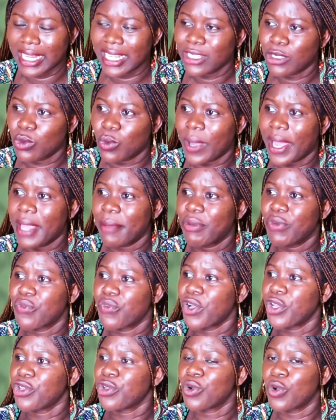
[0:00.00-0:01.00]
And that's why
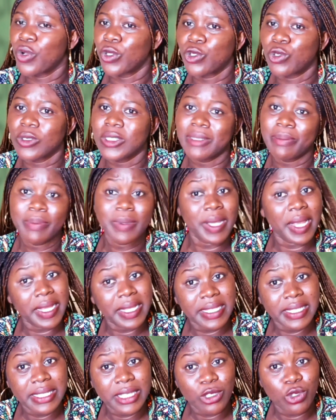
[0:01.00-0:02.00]
before you go to
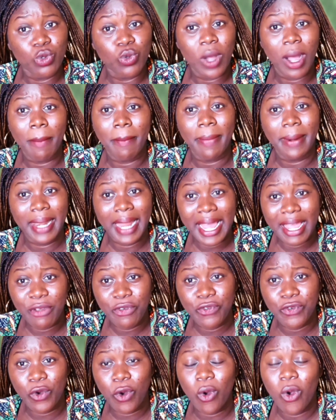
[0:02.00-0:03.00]
GPHC to
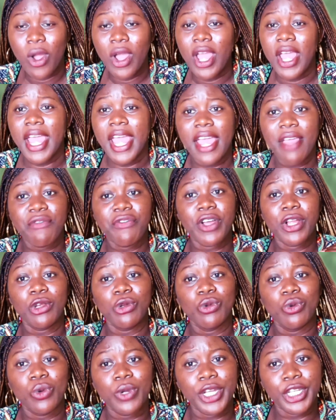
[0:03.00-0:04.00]
apply for
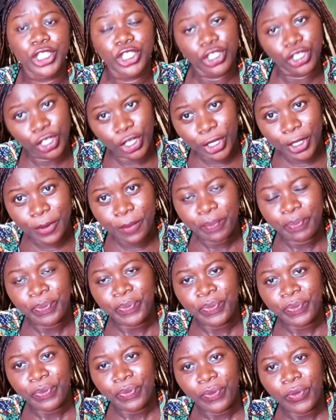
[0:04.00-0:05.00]

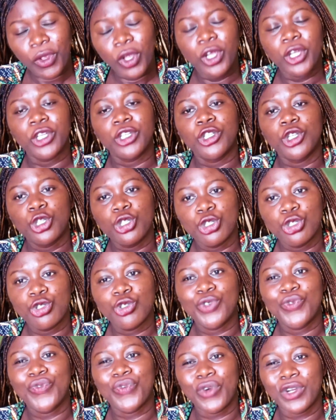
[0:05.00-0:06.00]
evaluation, you
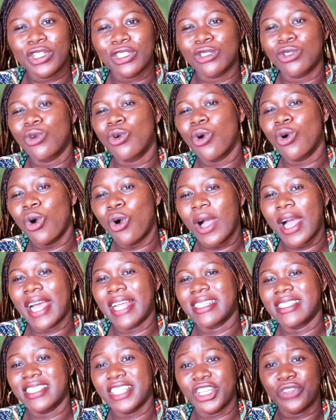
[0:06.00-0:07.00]
should first go
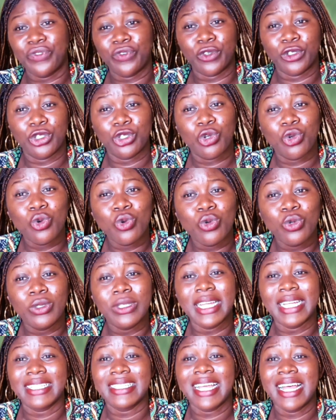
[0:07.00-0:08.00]
and search for
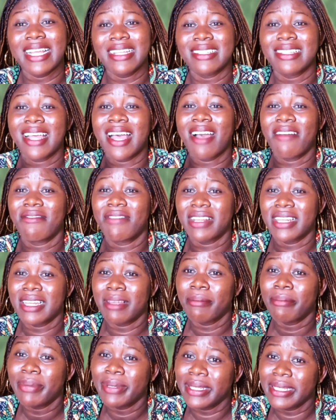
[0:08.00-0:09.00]
school that has
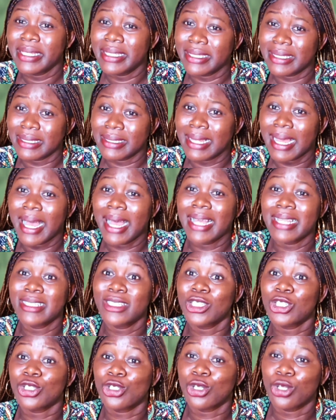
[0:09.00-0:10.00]
availability, that
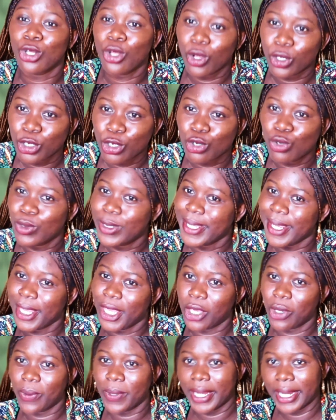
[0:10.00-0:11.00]
has slots to
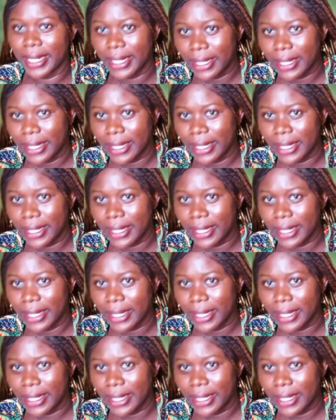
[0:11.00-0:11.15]
take you